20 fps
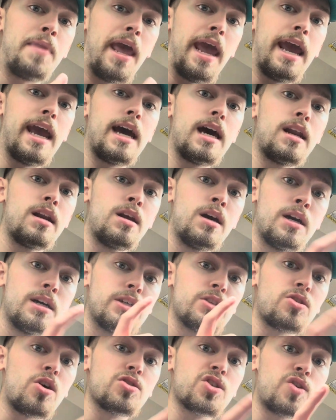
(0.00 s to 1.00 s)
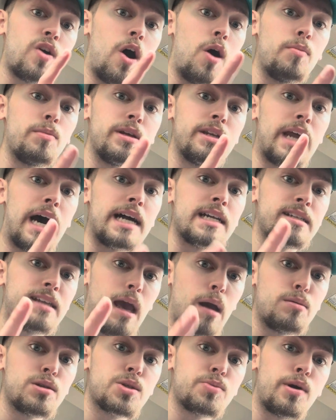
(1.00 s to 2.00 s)
And it's also helped me not
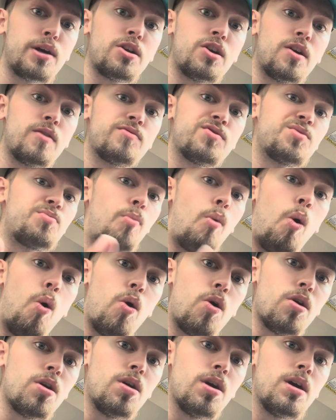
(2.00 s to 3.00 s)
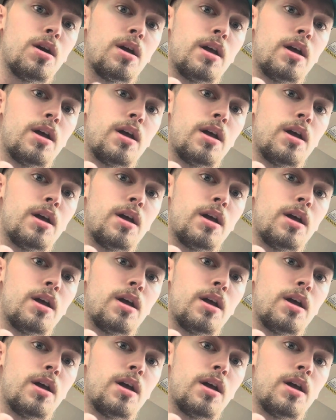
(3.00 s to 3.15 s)
damage my nerves more